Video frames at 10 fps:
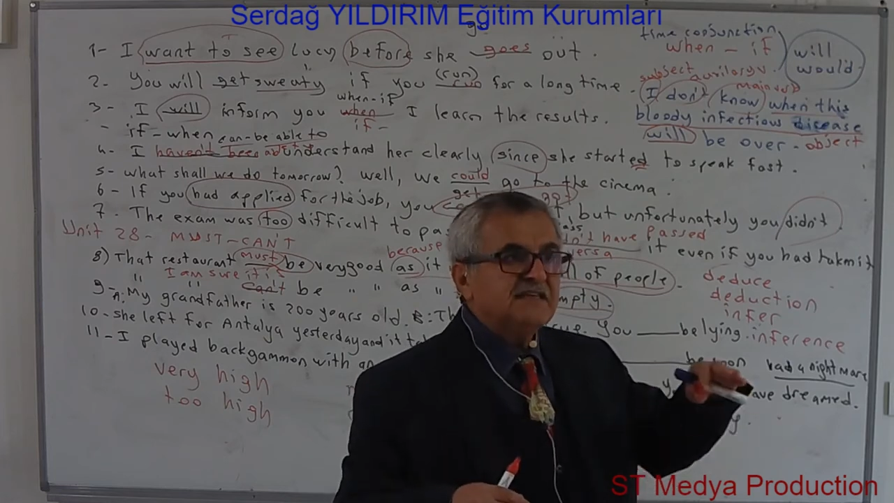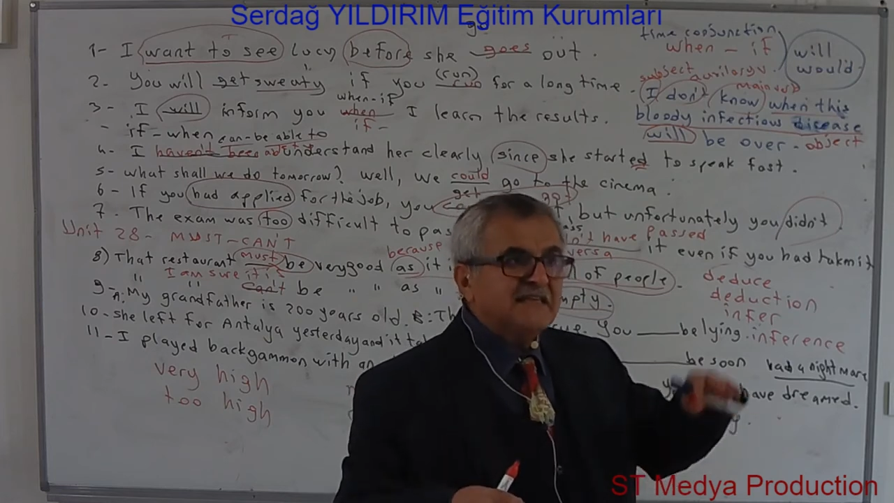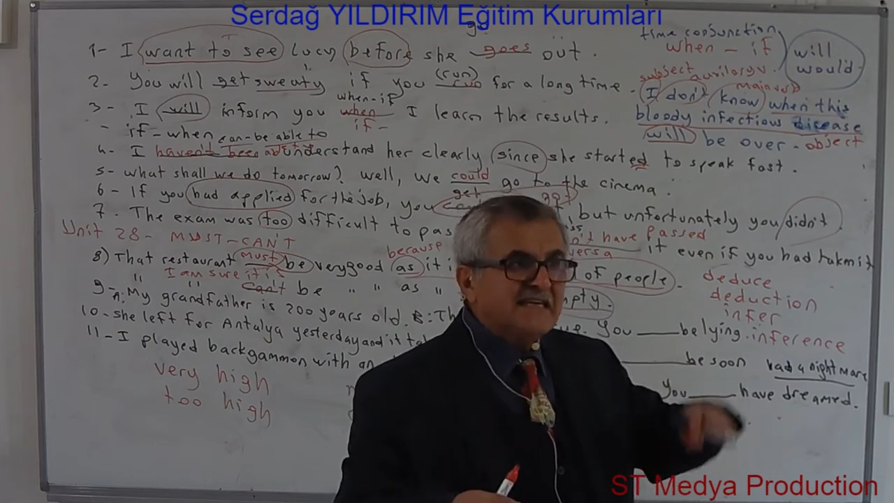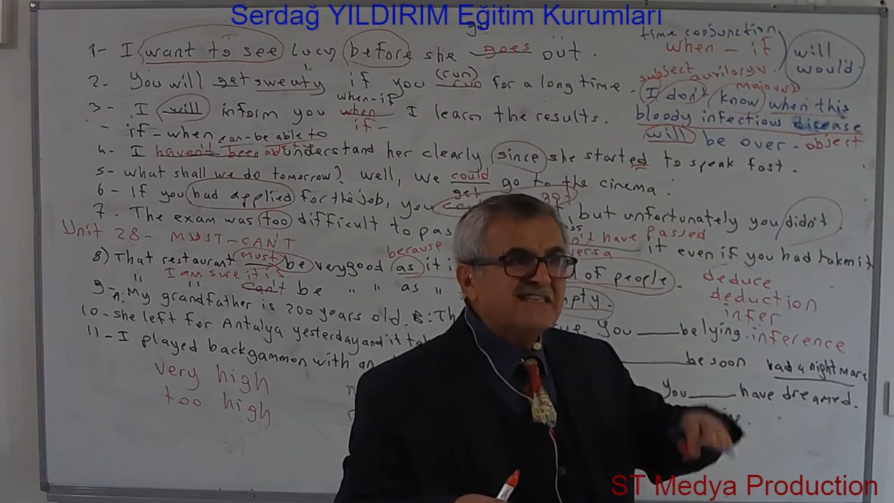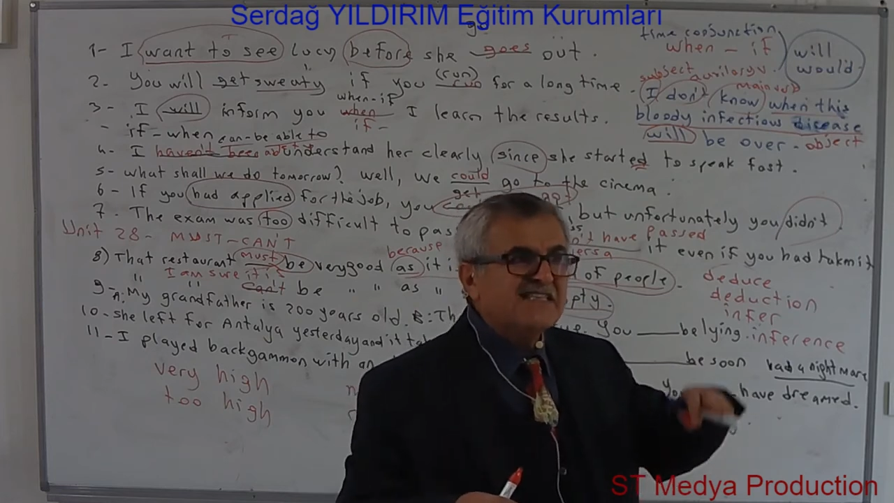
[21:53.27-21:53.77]

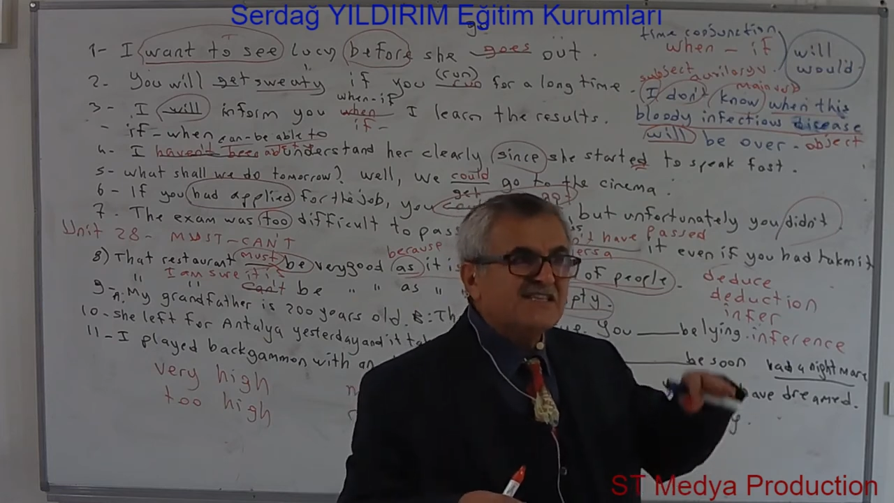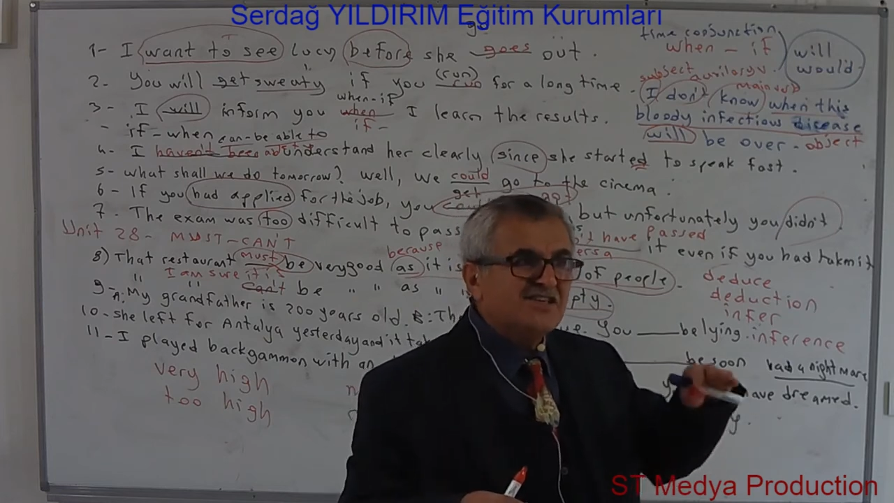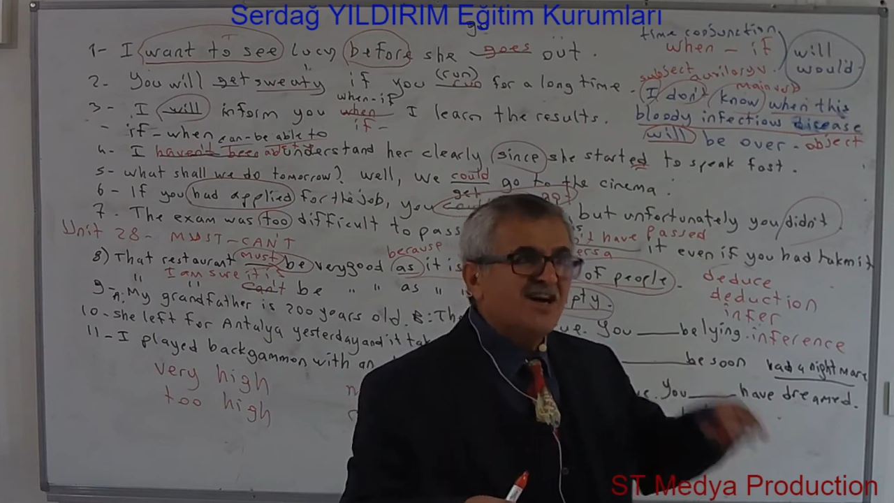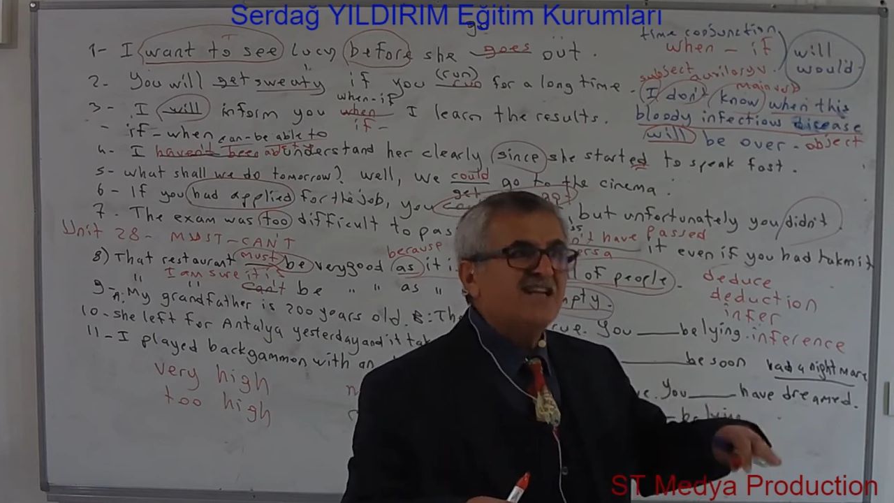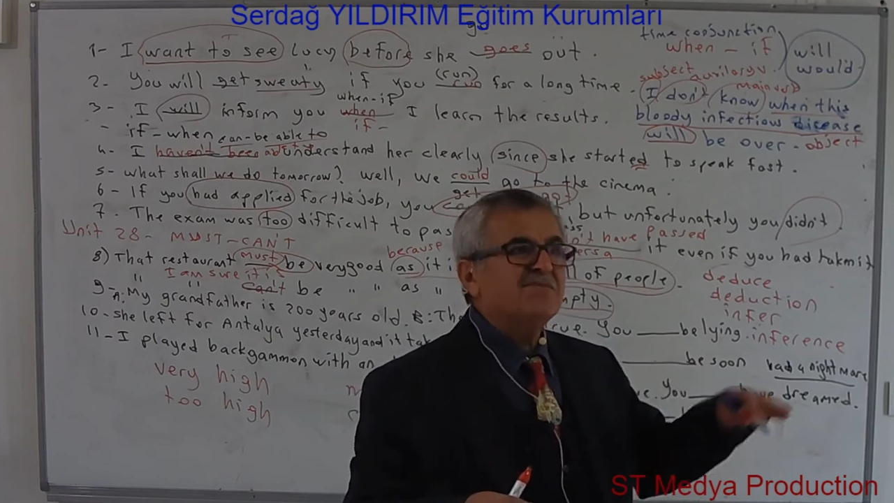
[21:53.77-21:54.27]
It
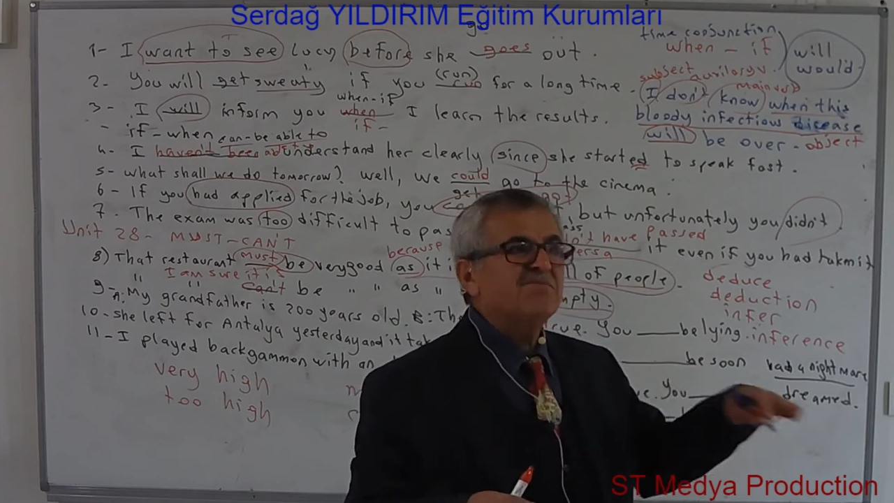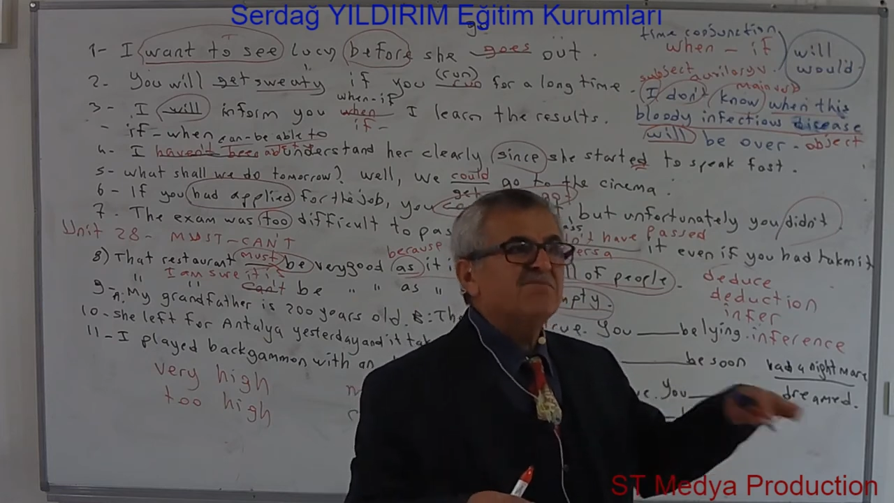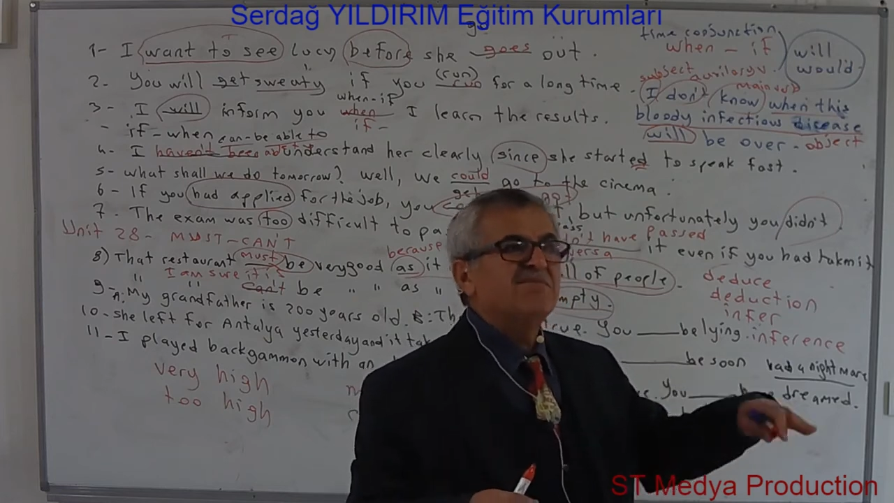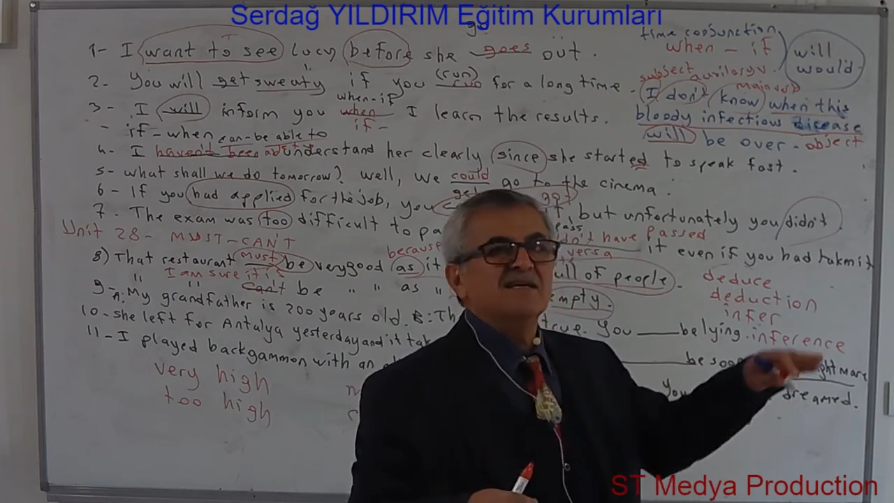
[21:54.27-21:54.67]
can't be